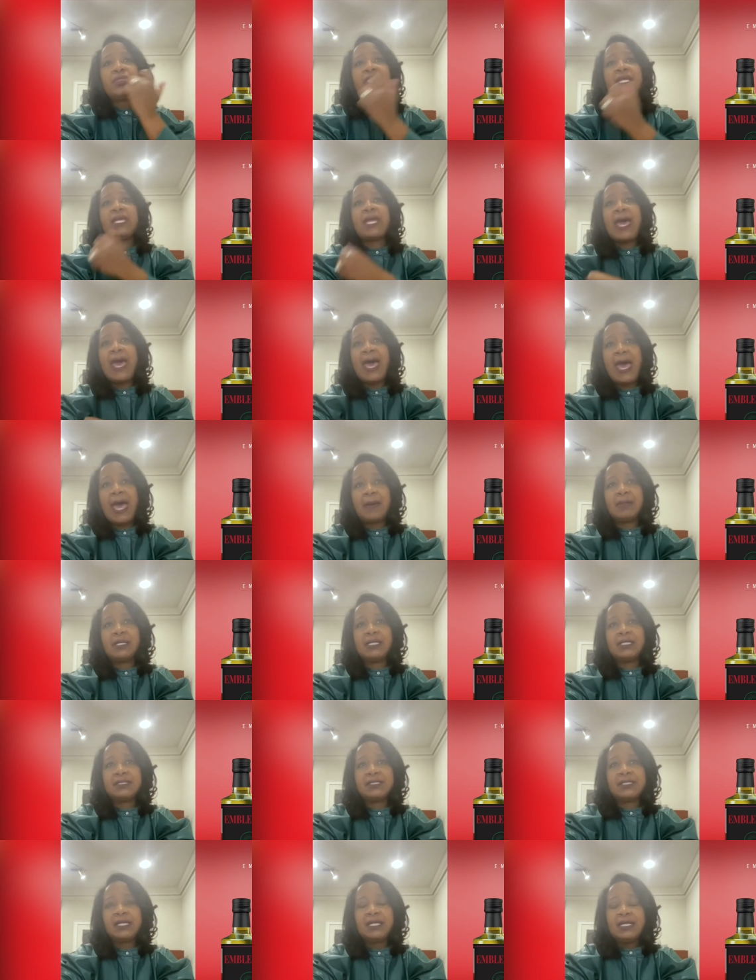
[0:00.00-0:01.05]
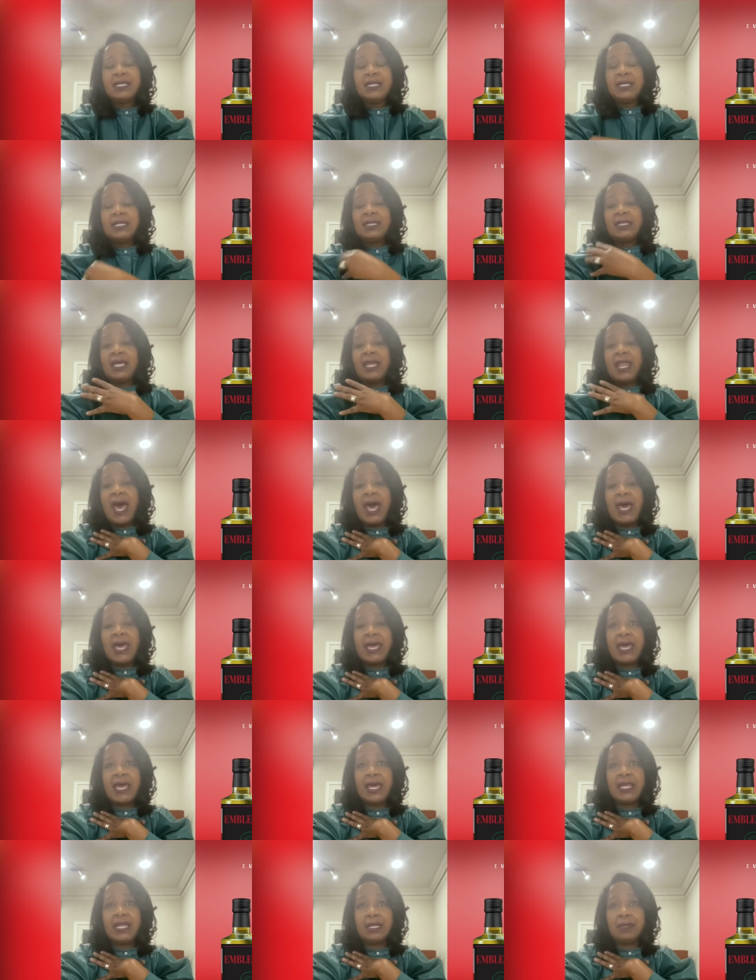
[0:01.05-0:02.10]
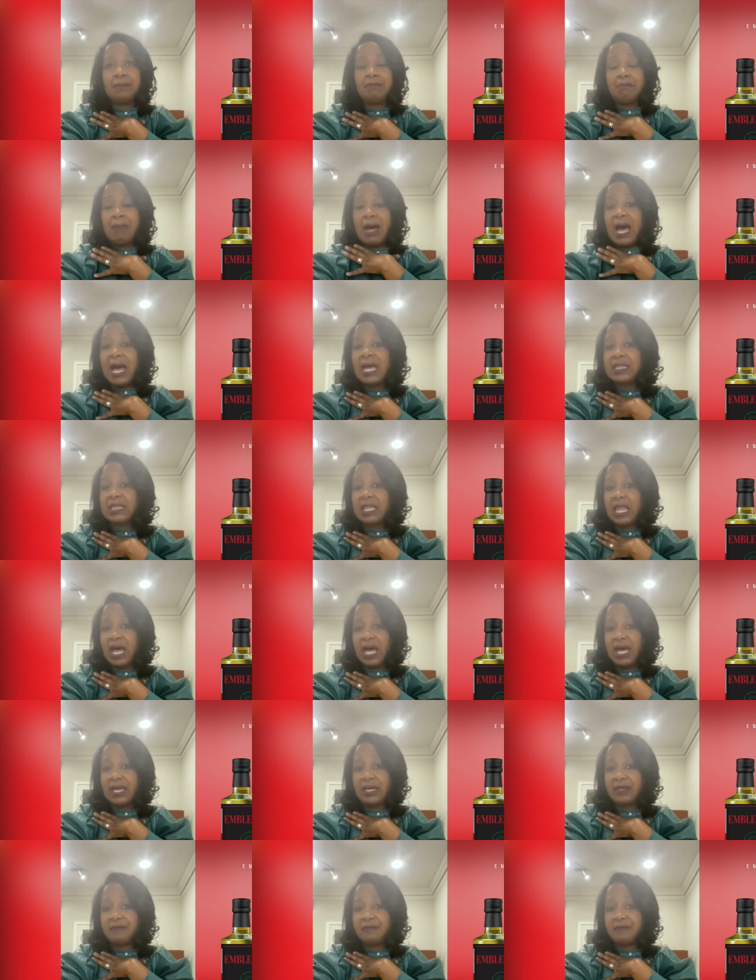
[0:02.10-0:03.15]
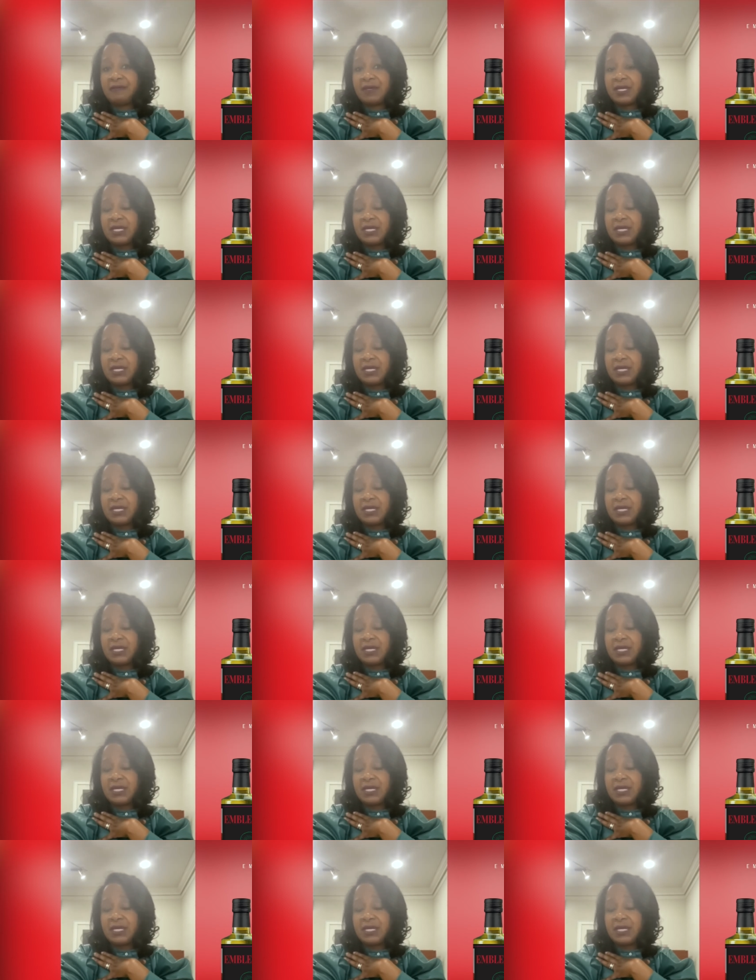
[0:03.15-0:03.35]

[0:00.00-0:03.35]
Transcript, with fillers: habits that I had in my life